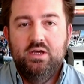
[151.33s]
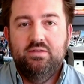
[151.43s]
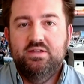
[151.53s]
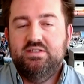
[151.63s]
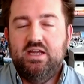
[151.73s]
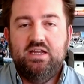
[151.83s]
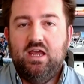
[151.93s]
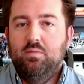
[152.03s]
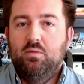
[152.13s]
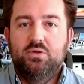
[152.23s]
the state
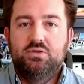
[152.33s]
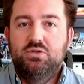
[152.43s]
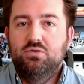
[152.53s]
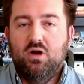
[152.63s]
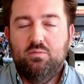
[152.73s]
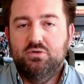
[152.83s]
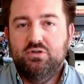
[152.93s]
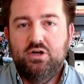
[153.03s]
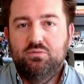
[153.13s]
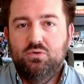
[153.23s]
came up with new
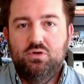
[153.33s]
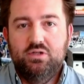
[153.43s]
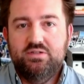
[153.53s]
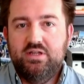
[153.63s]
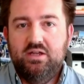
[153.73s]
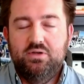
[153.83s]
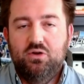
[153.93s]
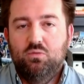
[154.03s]
arbitrary rules that you know